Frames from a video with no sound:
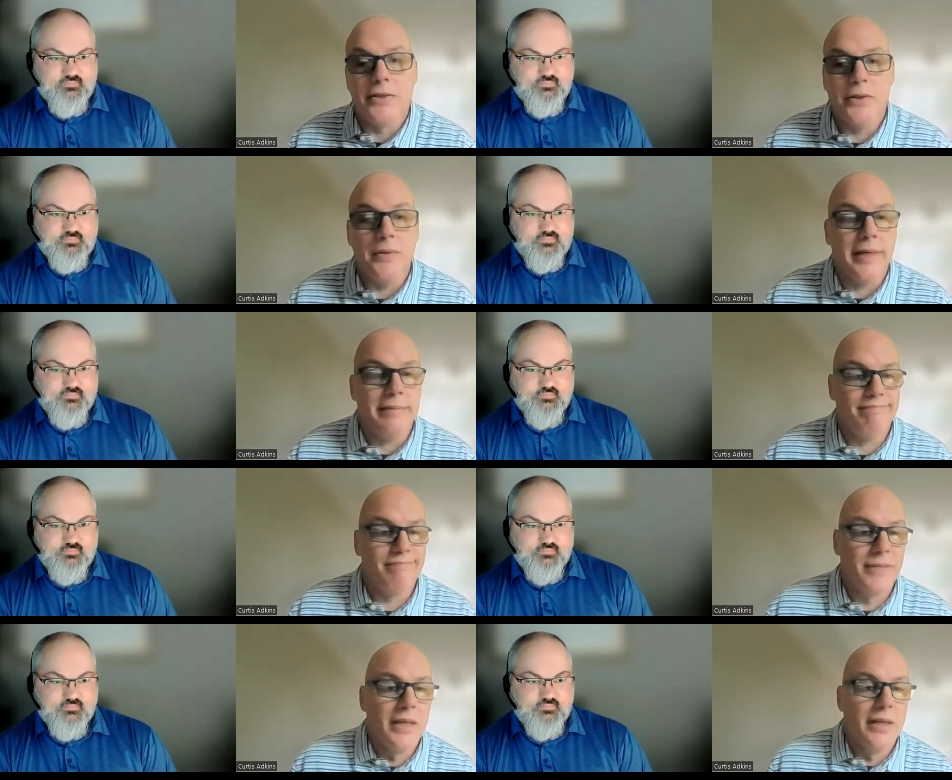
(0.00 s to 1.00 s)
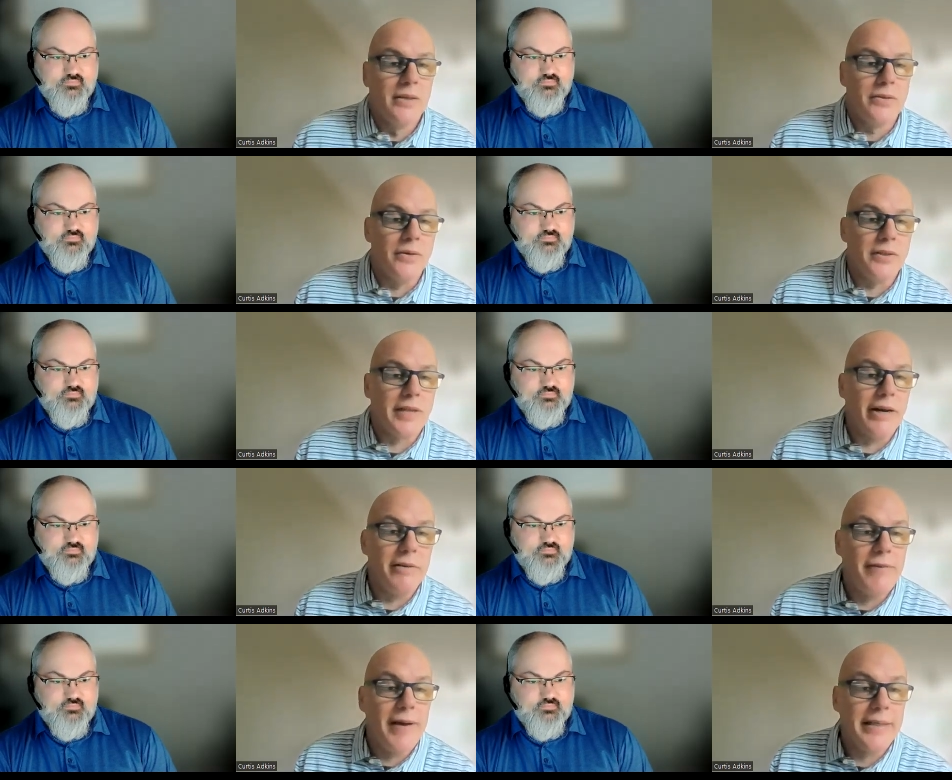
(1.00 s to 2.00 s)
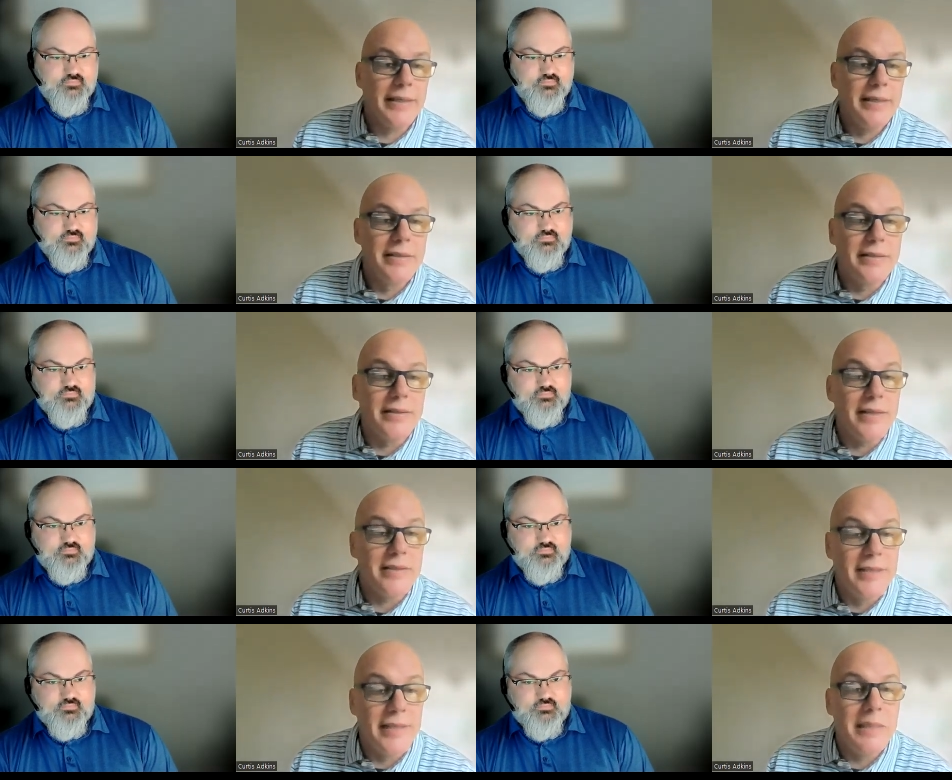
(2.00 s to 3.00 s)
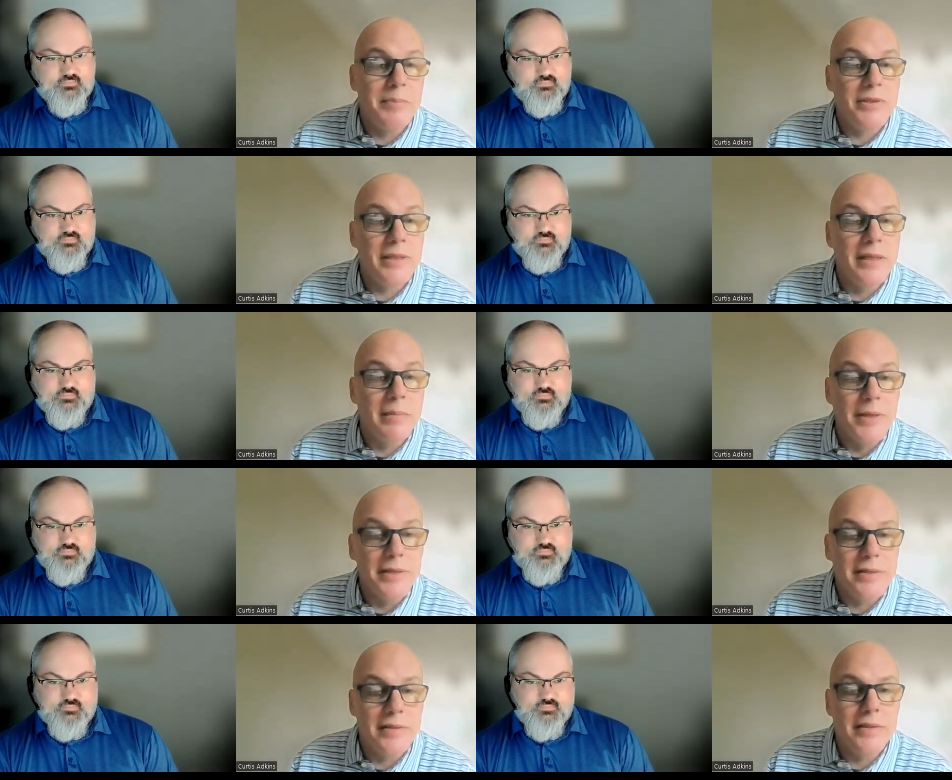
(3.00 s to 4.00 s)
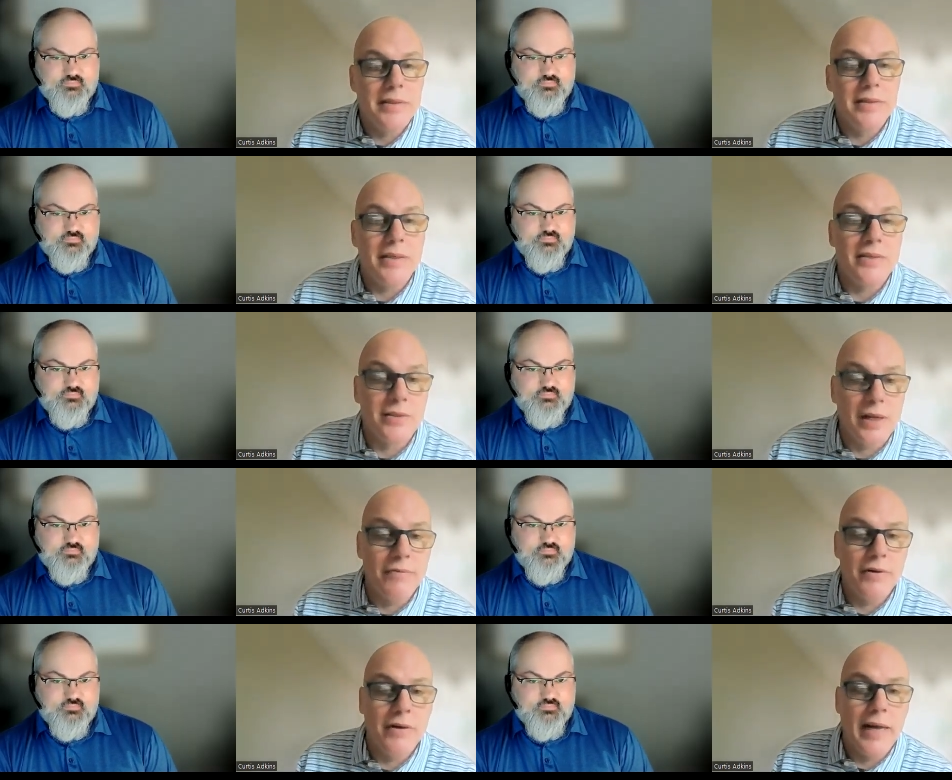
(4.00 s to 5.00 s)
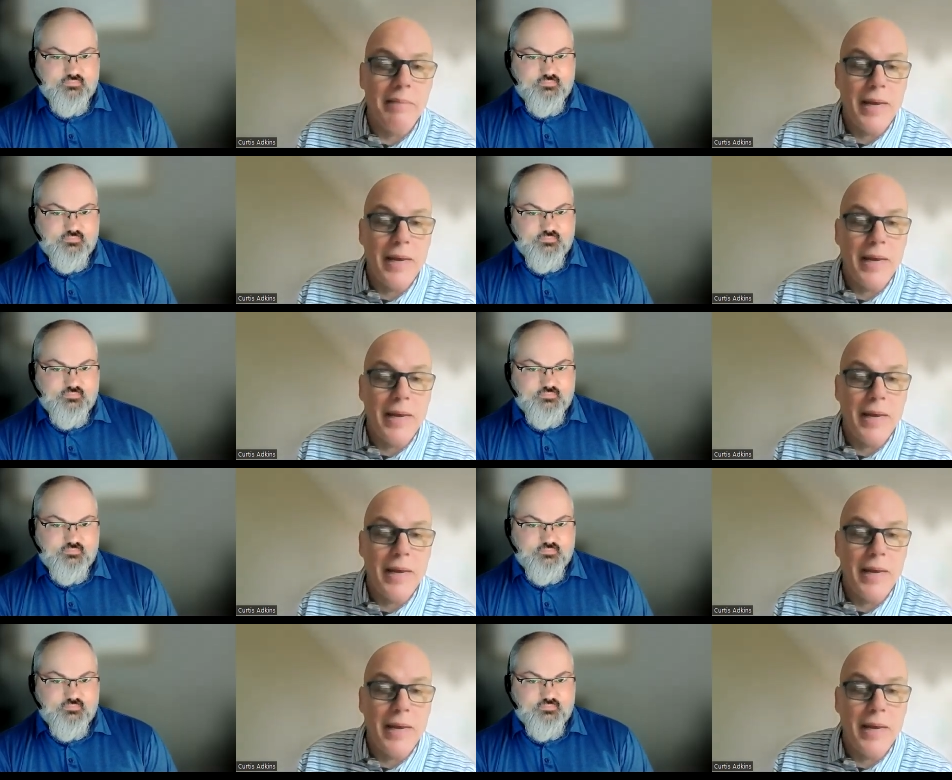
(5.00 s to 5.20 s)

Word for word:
Speaker 1: it's too late. So the scary fact is that 60% of the businesses that suffer a